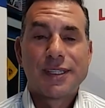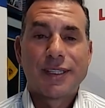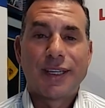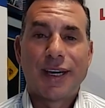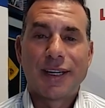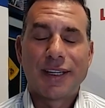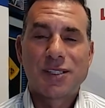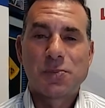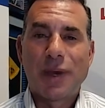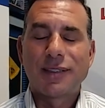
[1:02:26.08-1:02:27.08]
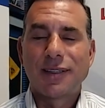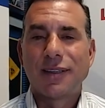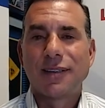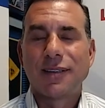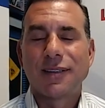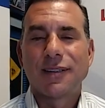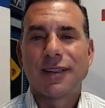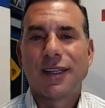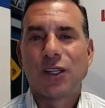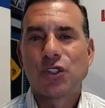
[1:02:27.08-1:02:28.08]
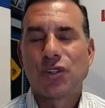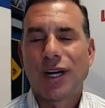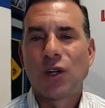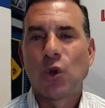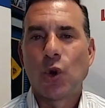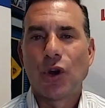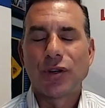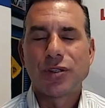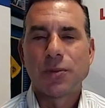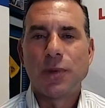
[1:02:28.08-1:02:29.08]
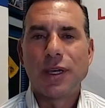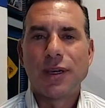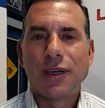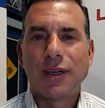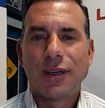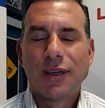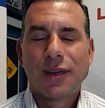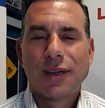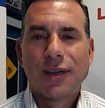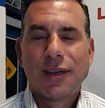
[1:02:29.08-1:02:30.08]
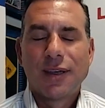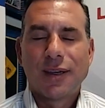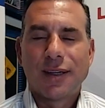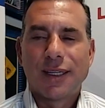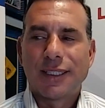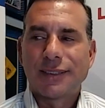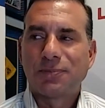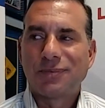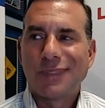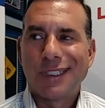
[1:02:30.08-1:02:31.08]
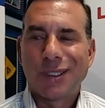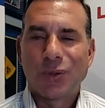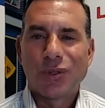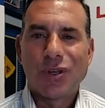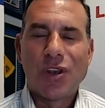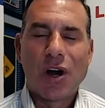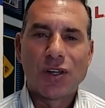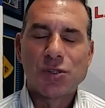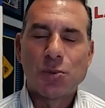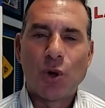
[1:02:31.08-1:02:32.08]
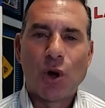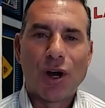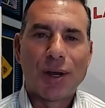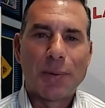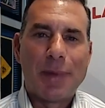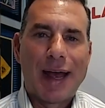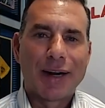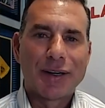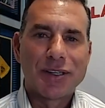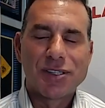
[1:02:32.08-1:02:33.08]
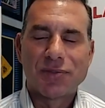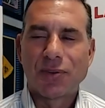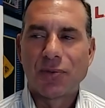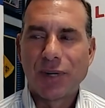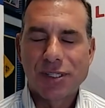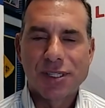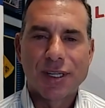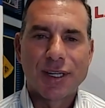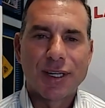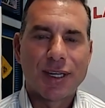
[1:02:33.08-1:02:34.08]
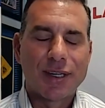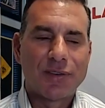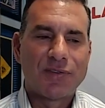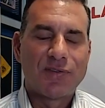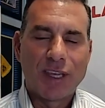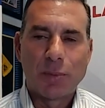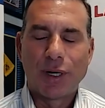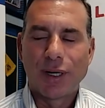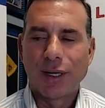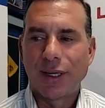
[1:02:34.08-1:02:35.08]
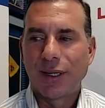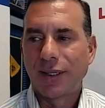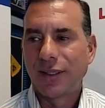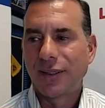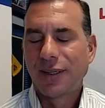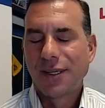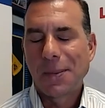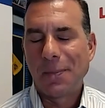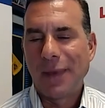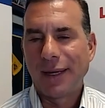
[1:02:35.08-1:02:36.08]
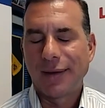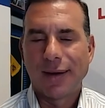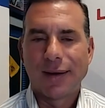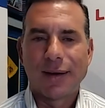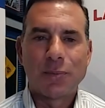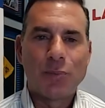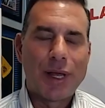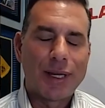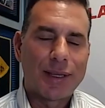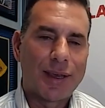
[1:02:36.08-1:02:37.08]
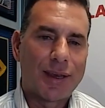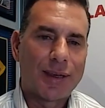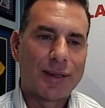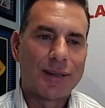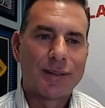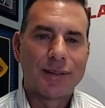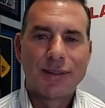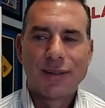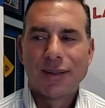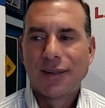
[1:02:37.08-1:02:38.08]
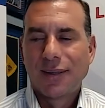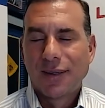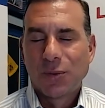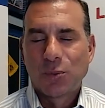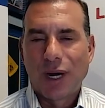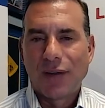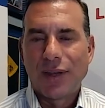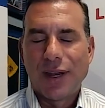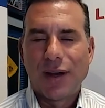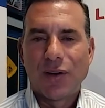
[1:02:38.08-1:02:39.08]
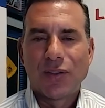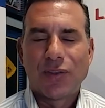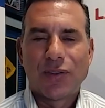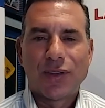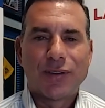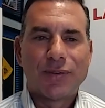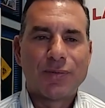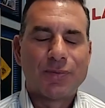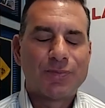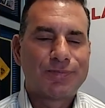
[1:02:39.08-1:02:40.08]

yeah expecting you know a trial lawyer to be uh, you know knowledgeable on matters of ERISA and FEHBA and Medicare Medicaid and private health and